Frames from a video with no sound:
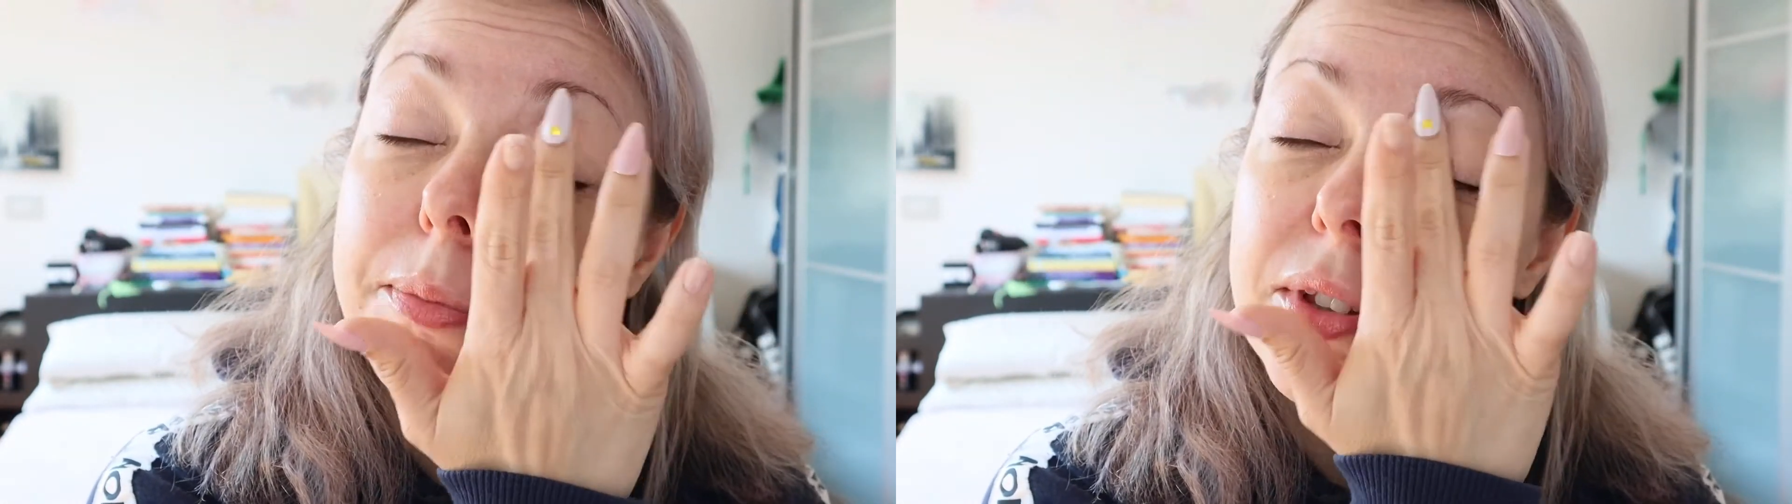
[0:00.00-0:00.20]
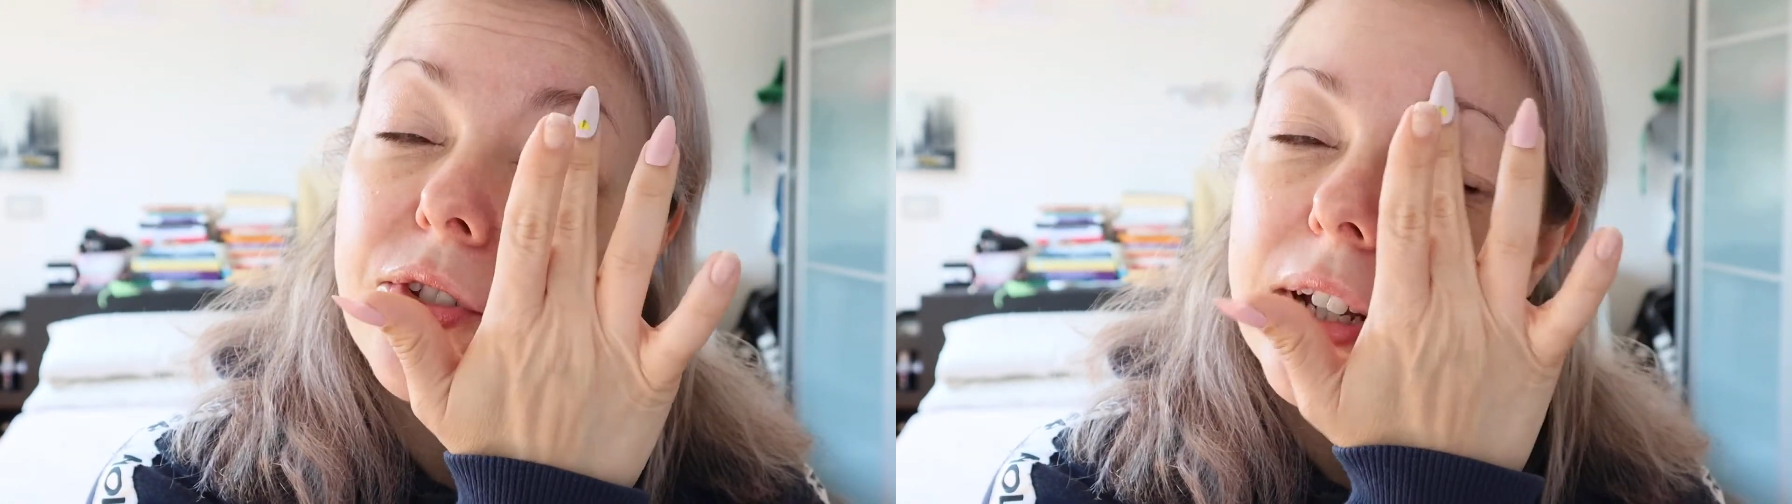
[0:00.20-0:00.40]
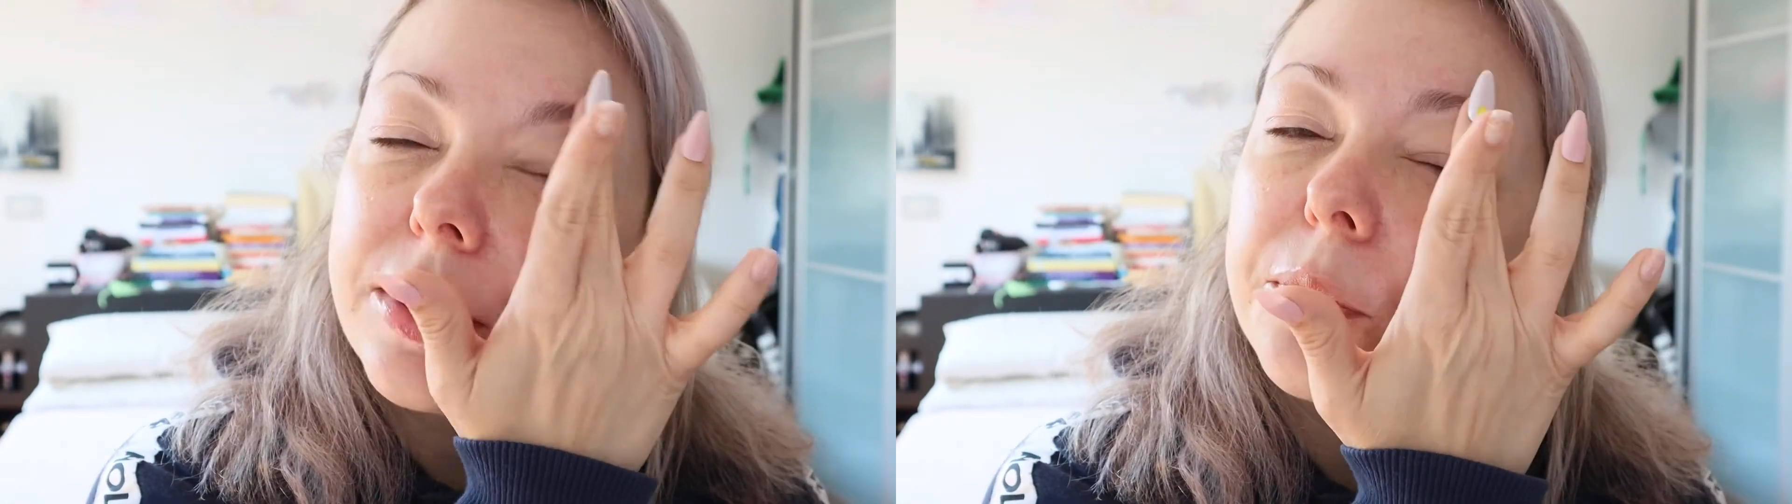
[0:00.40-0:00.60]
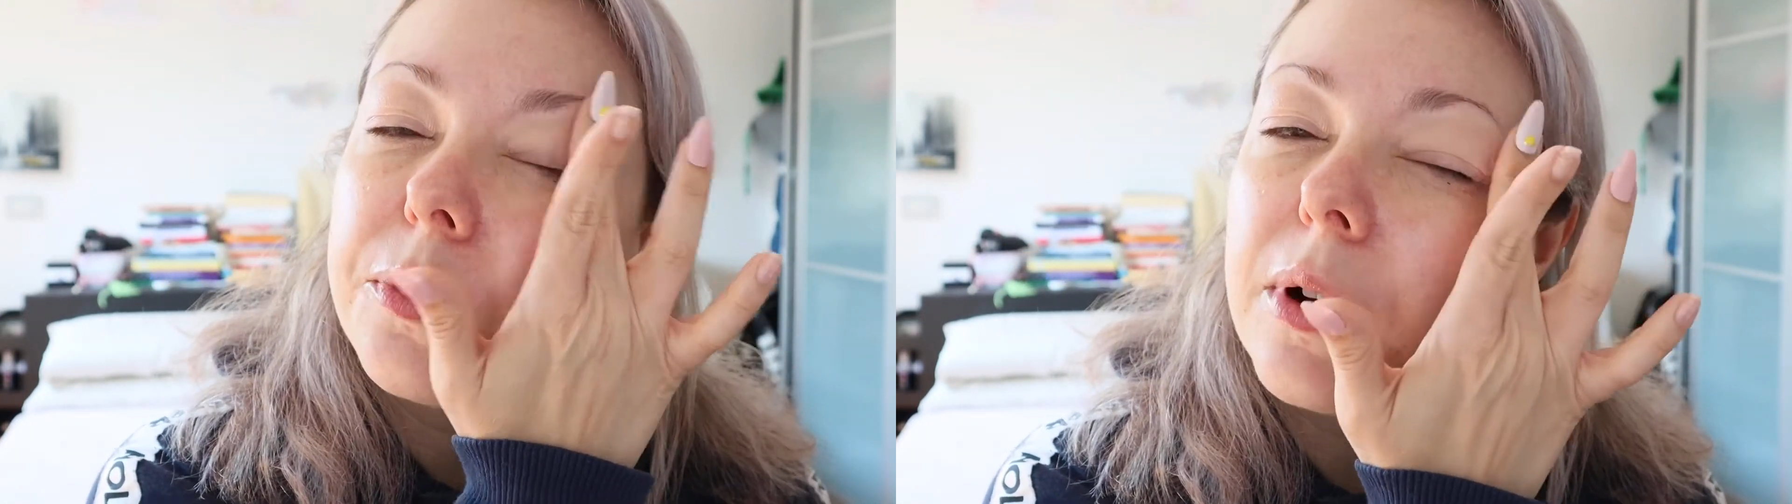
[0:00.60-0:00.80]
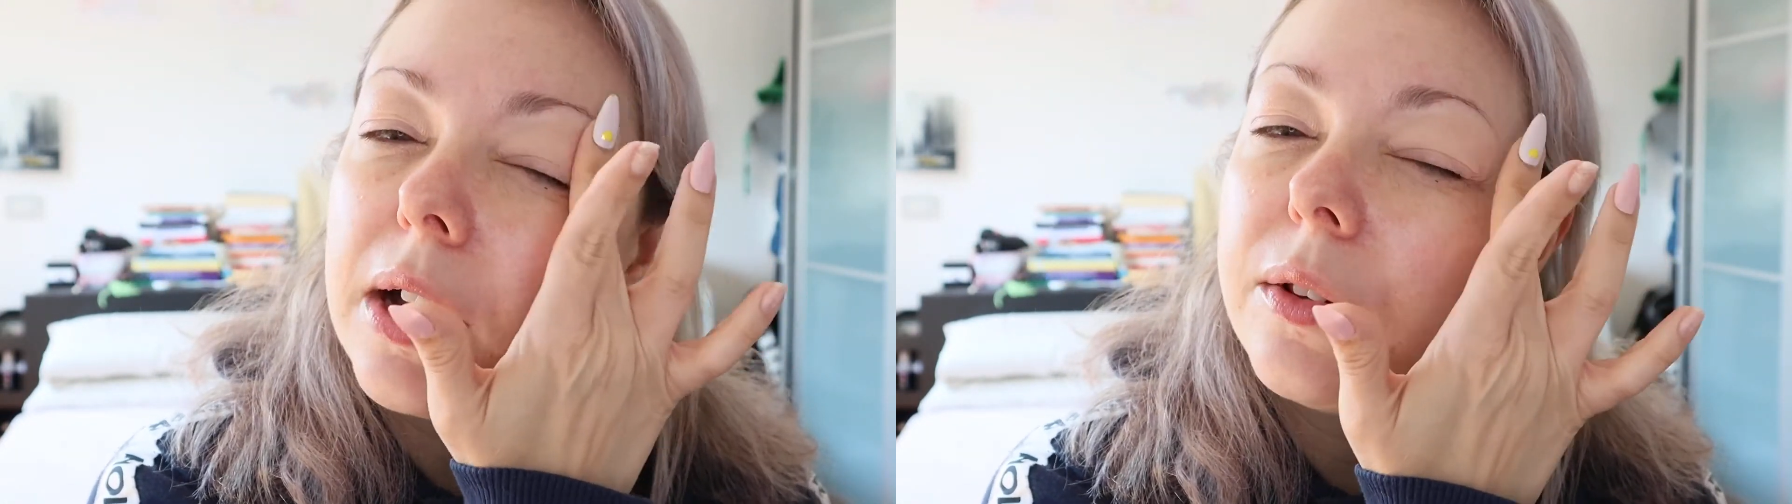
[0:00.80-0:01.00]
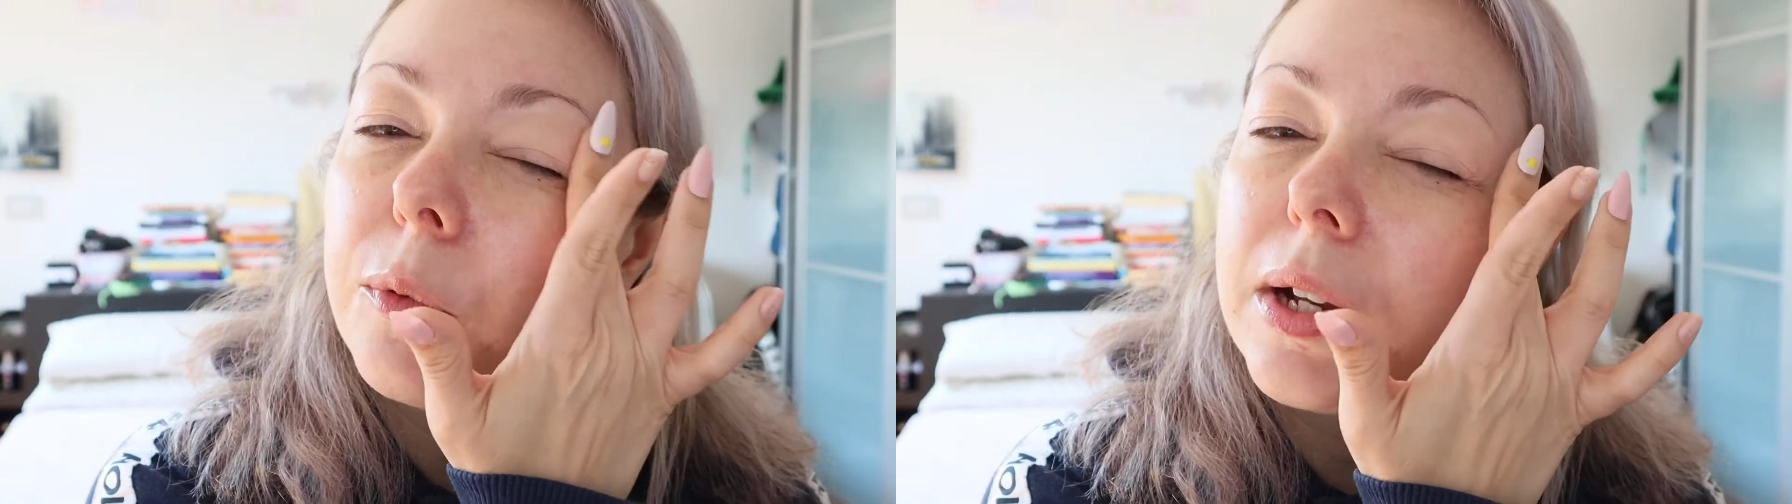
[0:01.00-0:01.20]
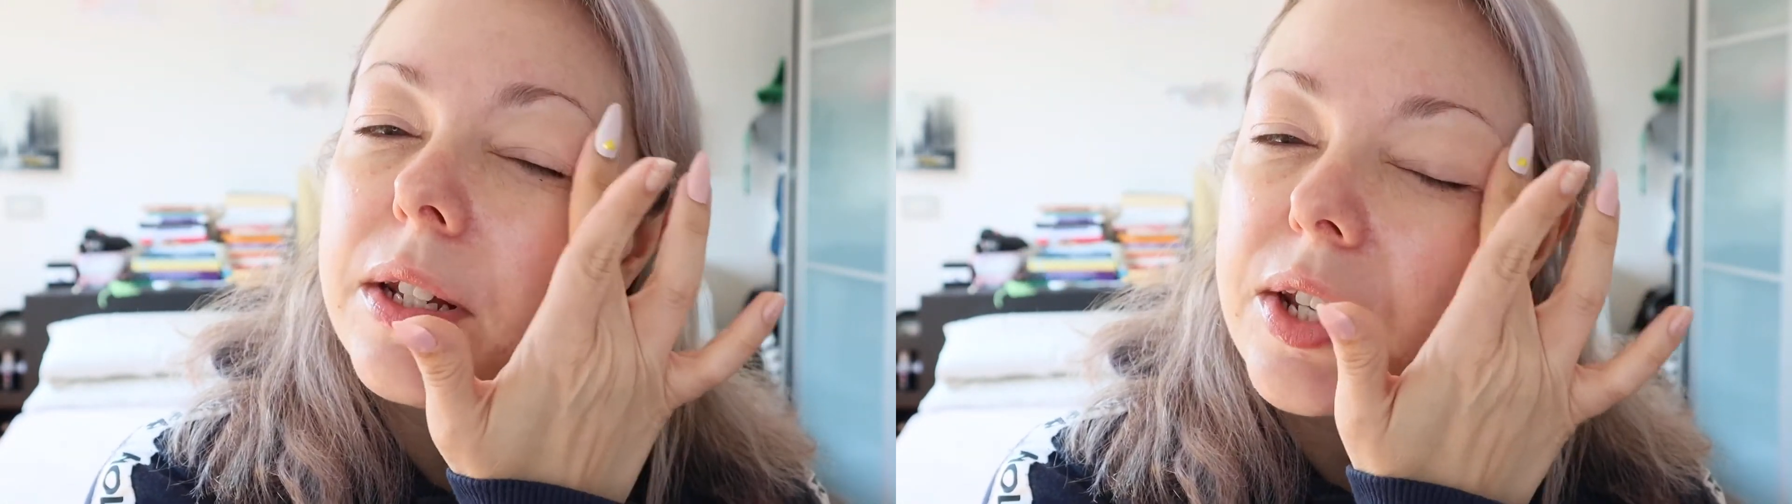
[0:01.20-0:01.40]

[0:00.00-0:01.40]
but just one